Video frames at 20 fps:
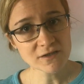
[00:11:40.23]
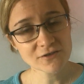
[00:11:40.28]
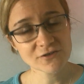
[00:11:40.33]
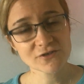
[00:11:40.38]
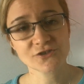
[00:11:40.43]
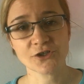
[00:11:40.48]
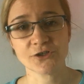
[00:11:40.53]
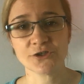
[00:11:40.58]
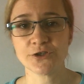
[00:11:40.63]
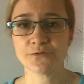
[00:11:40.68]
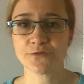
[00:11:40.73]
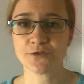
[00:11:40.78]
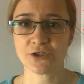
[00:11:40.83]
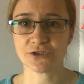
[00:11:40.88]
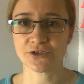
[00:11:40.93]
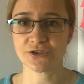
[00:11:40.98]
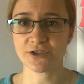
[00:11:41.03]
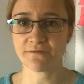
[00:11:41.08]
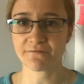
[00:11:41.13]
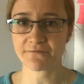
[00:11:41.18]
So you've
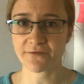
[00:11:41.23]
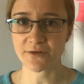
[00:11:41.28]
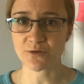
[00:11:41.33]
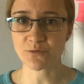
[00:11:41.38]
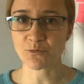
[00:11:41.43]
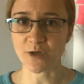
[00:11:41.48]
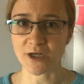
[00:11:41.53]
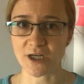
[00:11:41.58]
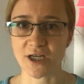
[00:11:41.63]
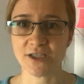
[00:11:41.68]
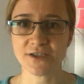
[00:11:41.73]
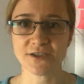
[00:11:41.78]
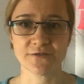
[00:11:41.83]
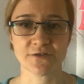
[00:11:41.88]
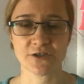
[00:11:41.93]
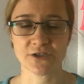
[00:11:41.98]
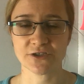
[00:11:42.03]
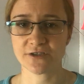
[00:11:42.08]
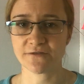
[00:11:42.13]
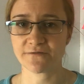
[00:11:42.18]
got different words, you've
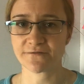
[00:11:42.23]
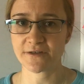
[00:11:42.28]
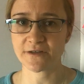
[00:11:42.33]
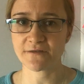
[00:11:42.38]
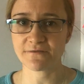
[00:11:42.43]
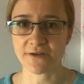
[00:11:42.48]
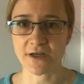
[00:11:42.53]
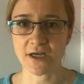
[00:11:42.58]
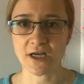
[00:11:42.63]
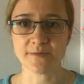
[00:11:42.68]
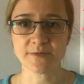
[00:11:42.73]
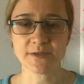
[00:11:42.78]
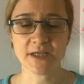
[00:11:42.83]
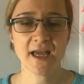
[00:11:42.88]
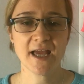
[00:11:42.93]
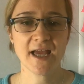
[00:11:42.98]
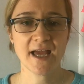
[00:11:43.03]
got different verbs,